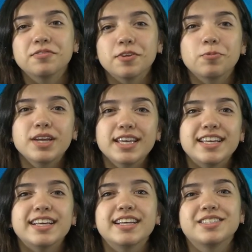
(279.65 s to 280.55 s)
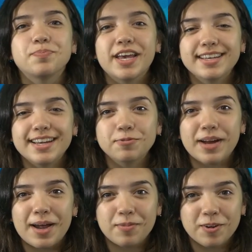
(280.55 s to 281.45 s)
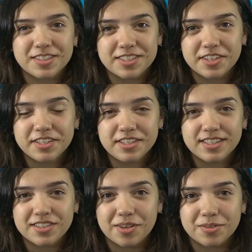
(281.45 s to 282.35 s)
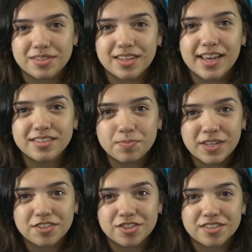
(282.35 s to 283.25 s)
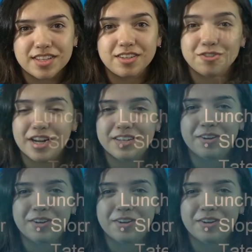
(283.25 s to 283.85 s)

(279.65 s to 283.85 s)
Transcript: For Wiki, it's pancake wrap or cereal and toast, sliced peaches, and dried